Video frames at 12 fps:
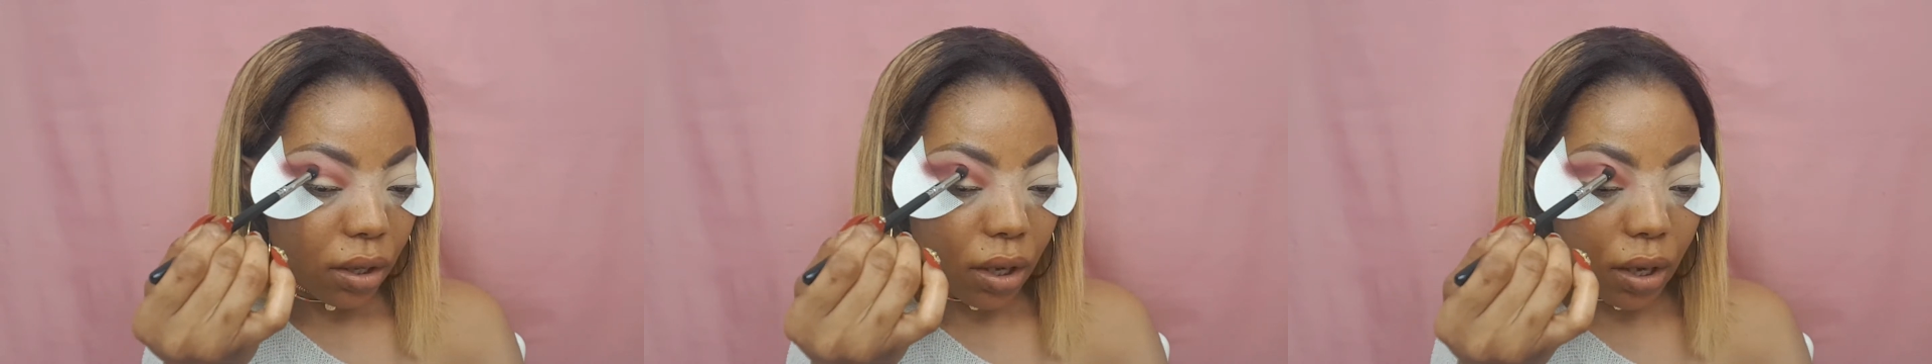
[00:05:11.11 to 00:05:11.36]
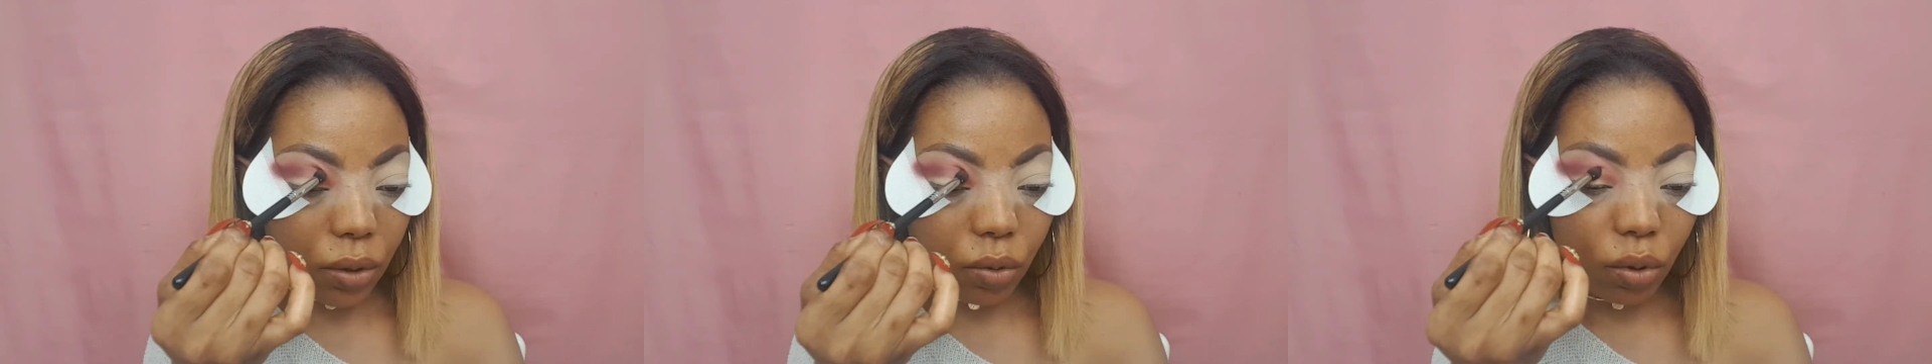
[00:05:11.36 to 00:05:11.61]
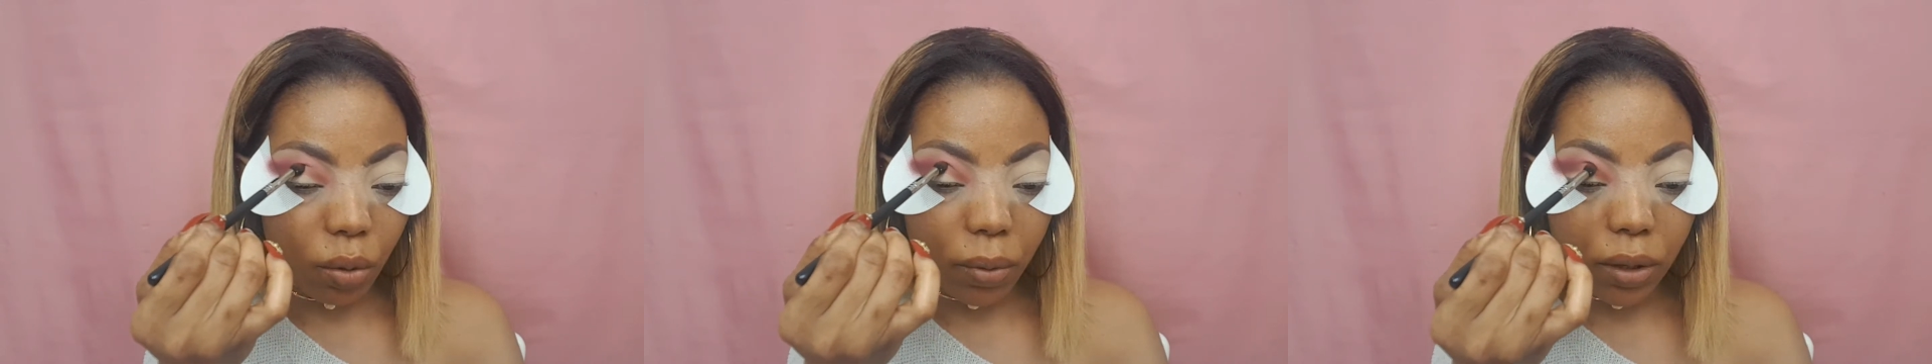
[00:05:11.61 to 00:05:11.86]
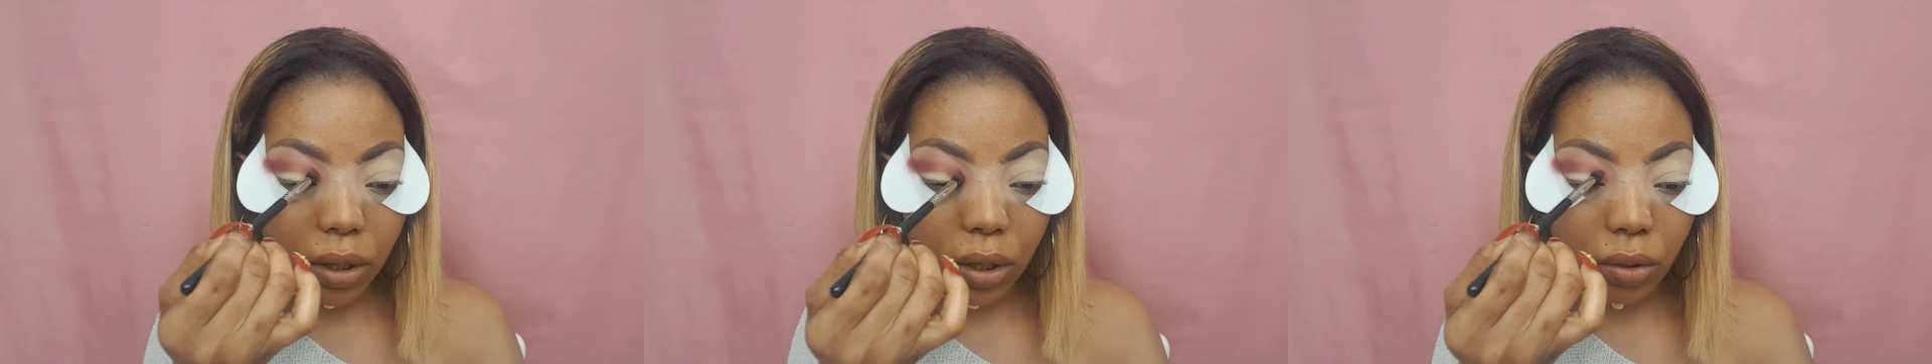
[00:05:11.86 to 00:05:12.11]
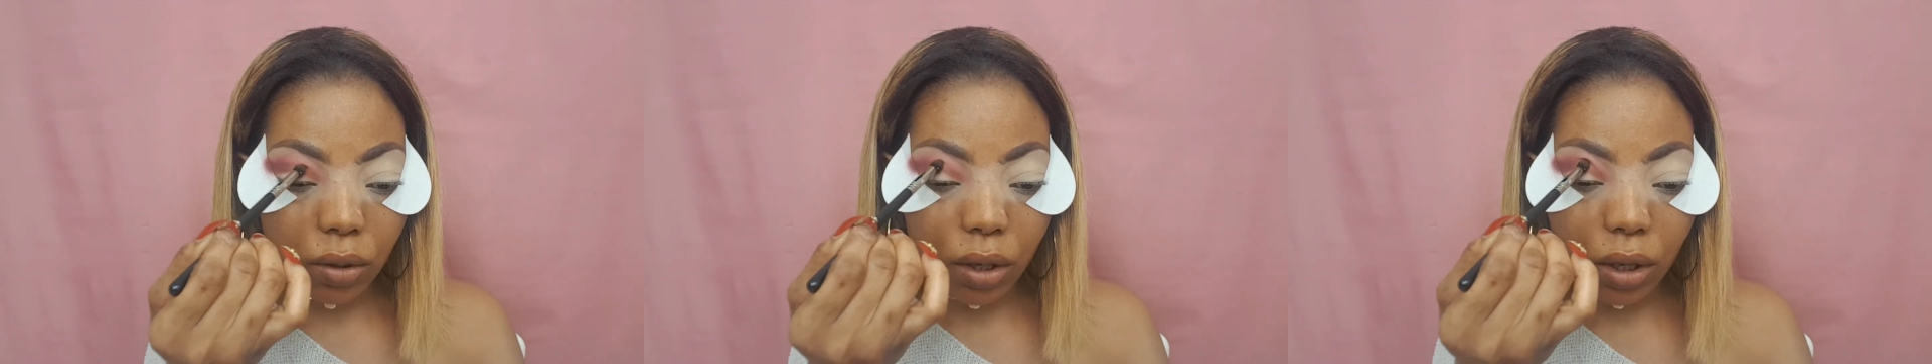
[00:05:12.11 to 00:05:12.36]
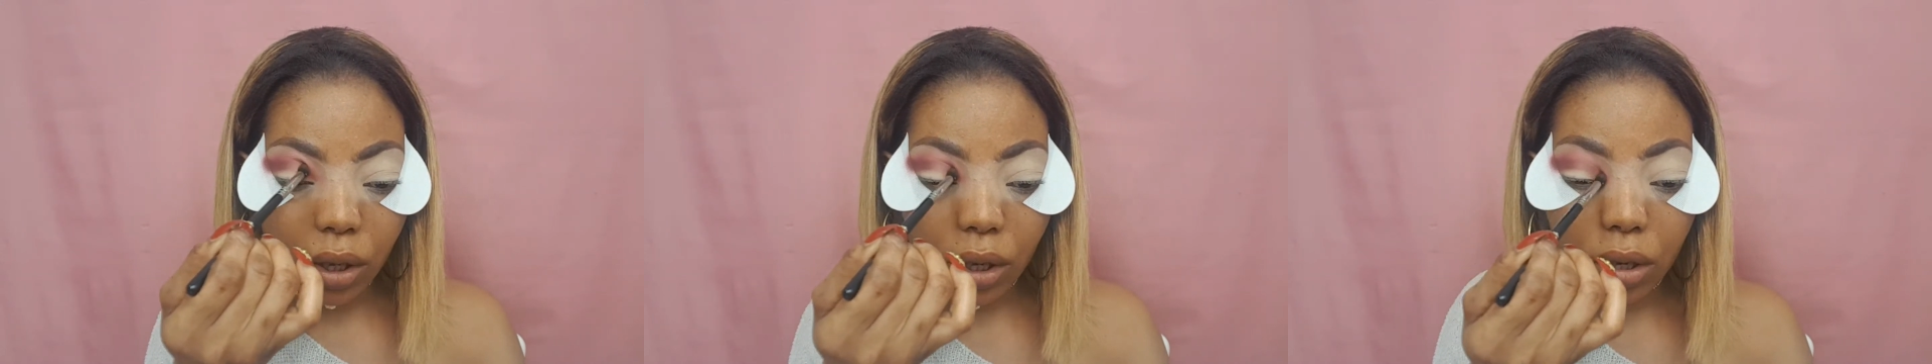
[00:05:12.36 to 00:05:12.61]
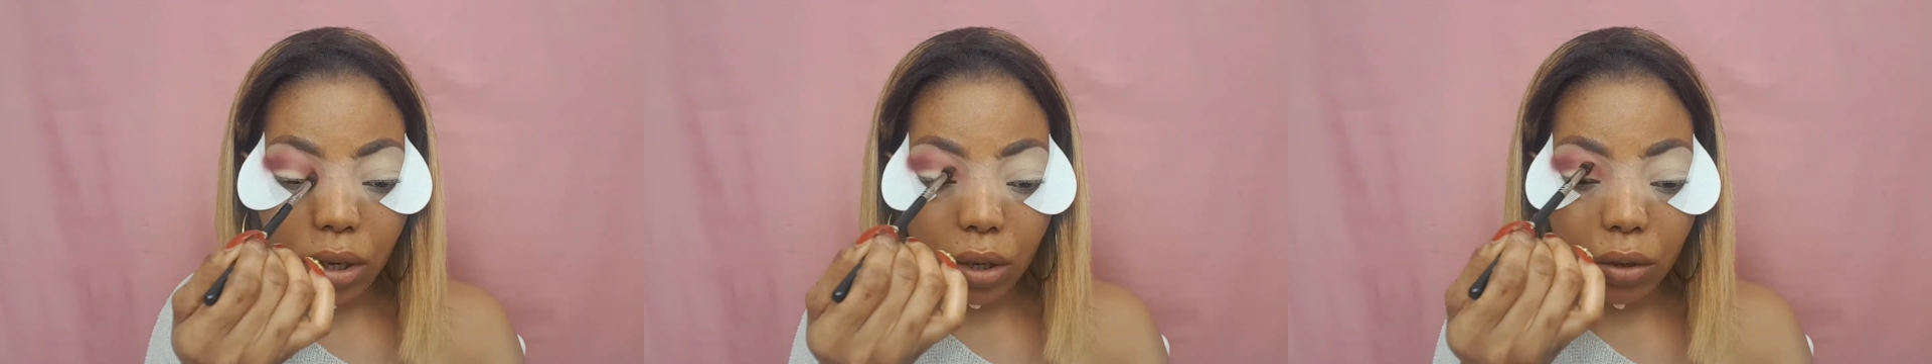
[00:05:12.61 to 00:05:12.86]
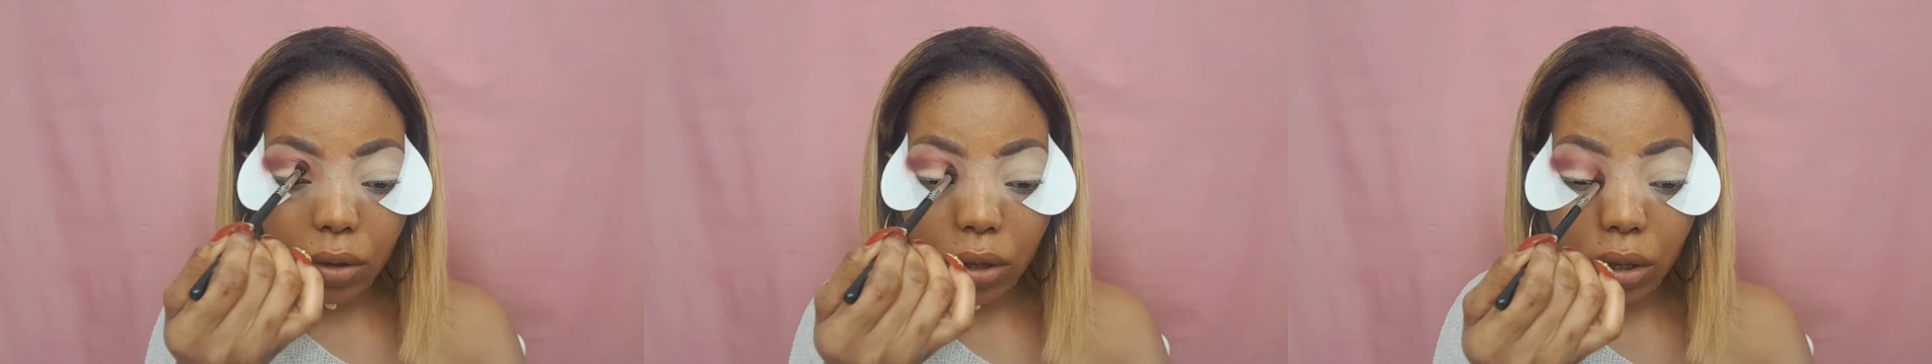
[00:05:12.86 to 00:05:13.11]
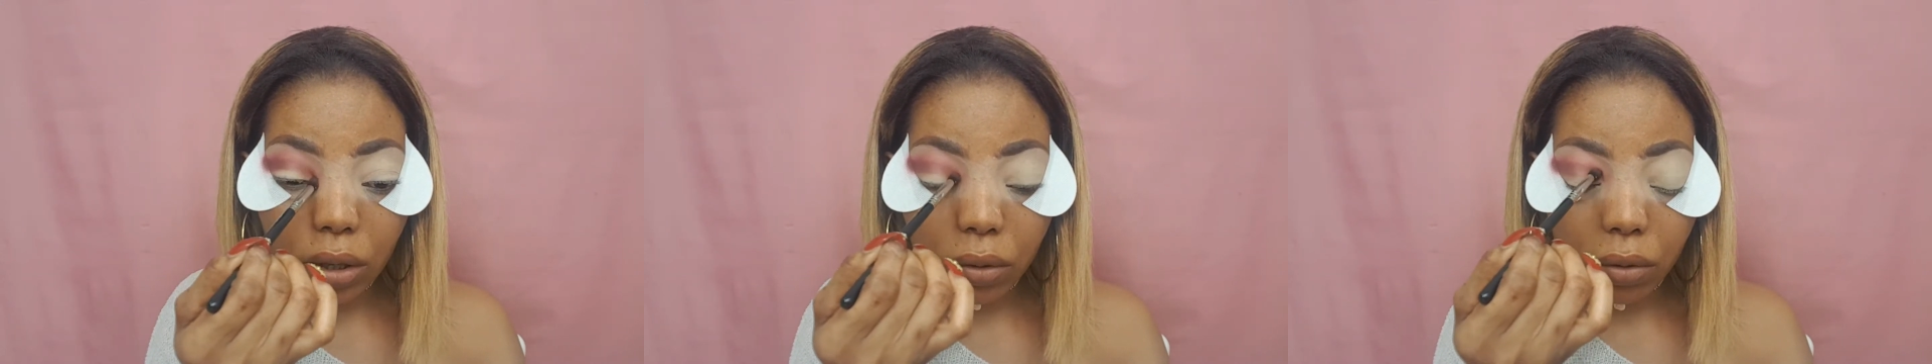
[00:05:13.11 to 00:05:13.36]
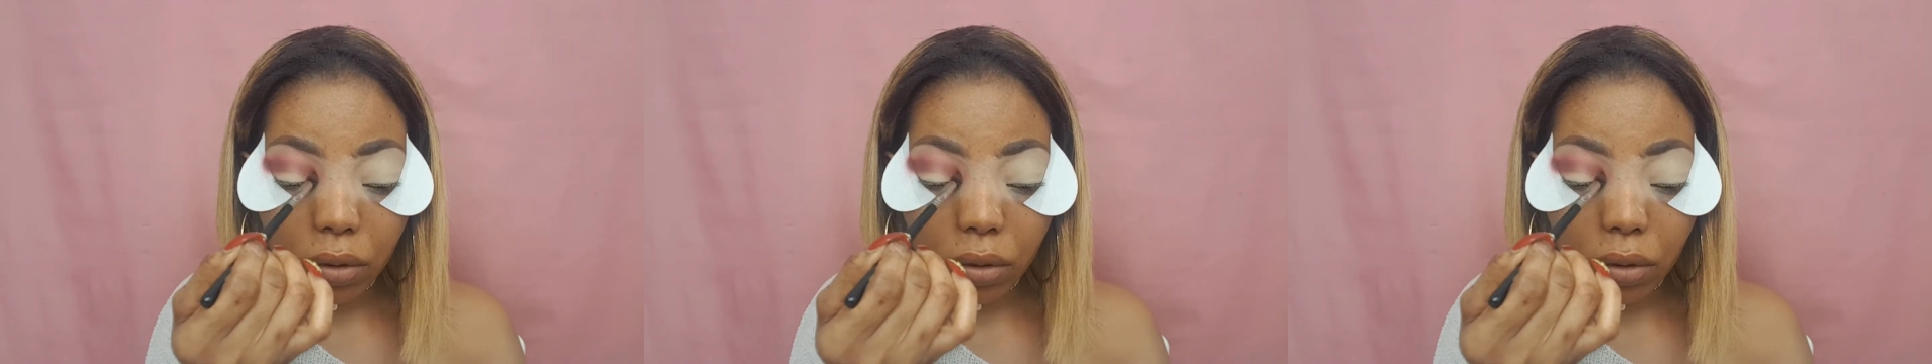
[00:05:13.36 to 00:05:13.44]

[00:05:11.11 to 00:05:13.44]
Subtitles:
Now sweep it into the inner corner.